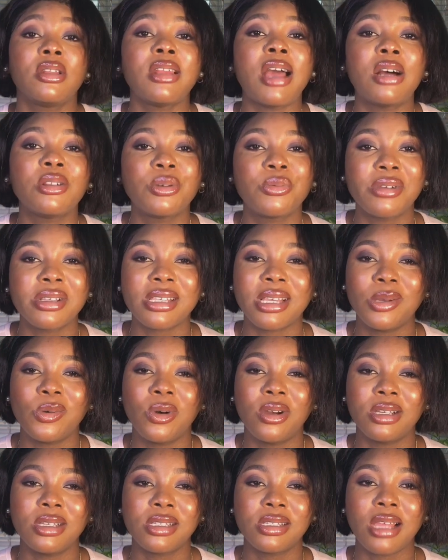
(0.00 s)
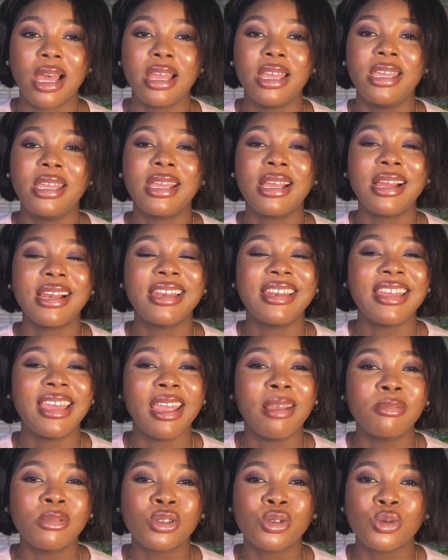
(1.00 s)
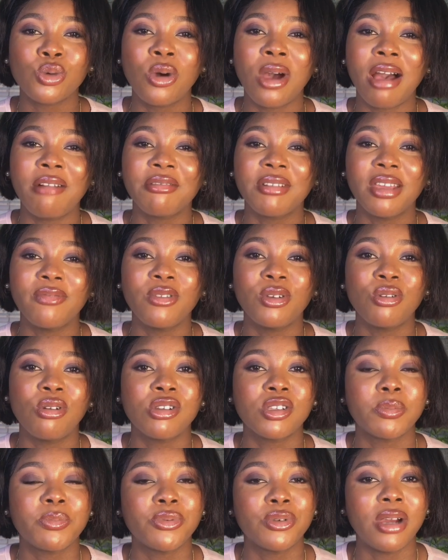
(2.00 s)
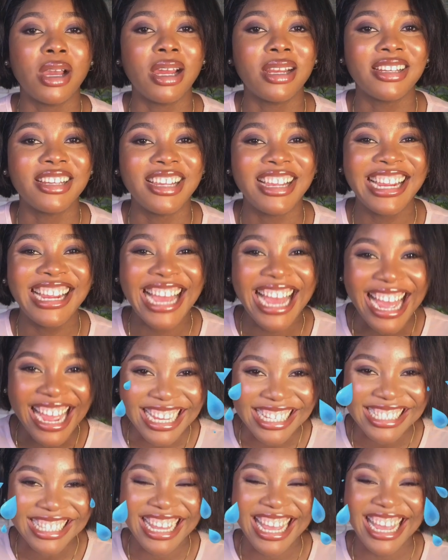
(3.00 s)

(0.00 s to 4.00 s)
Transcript: now the reason why is that he claimed to have given us Buhari guys